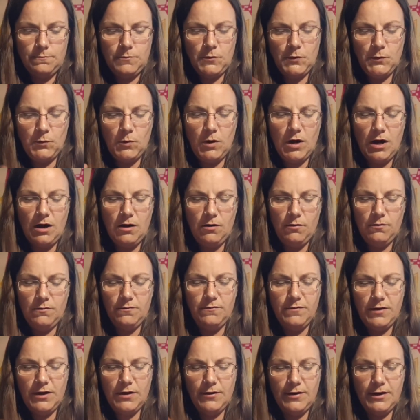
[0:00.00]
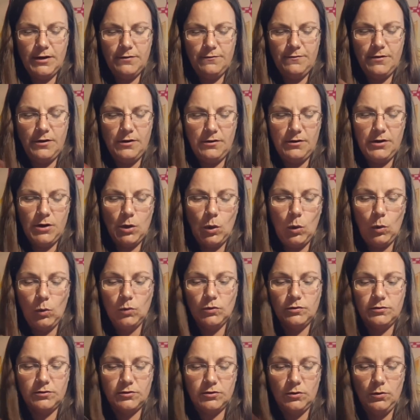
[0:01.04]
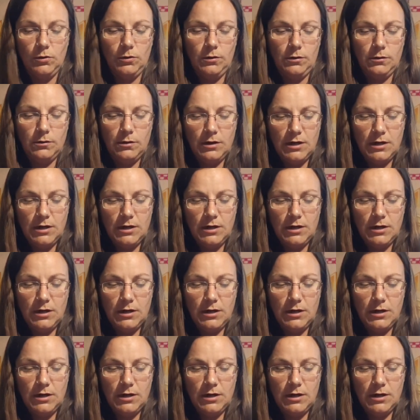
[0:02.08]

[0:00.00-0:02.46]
Wow, very, very old soul.